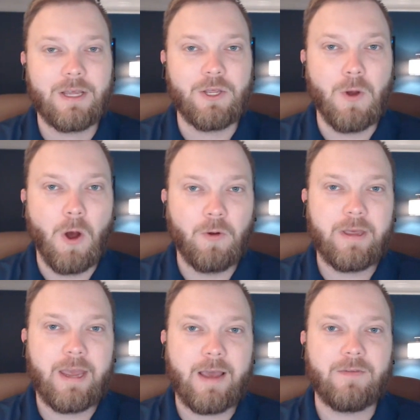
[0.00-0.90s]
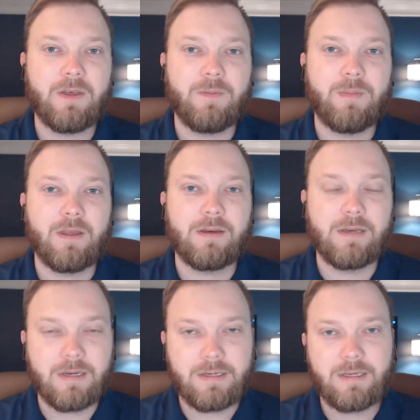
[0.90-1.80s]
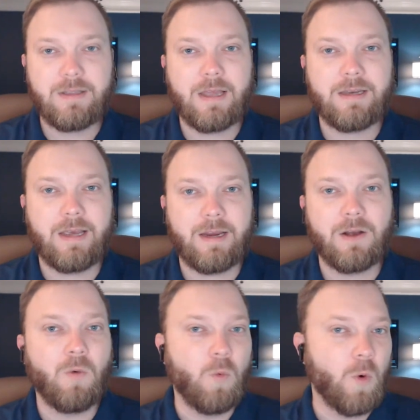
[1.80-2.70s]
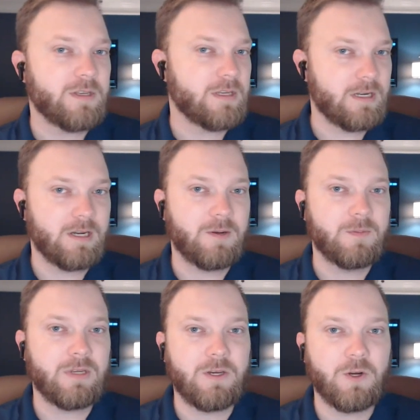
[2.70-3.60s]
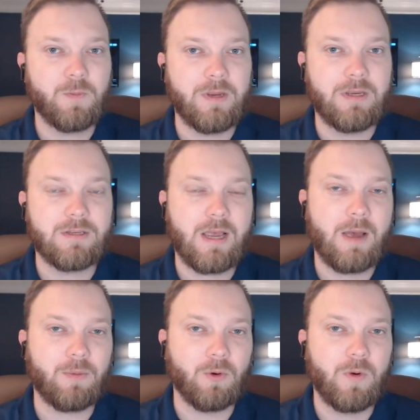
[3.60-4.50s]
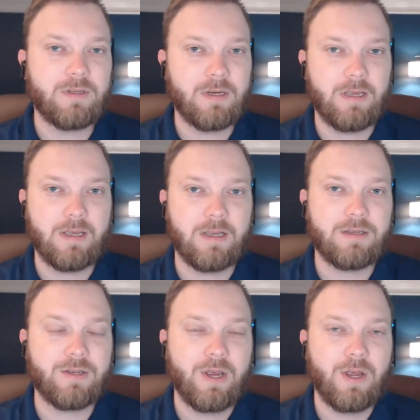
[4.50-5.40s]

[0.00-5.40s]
you only have the ability to see that data once it comes in your PSAP or once it hits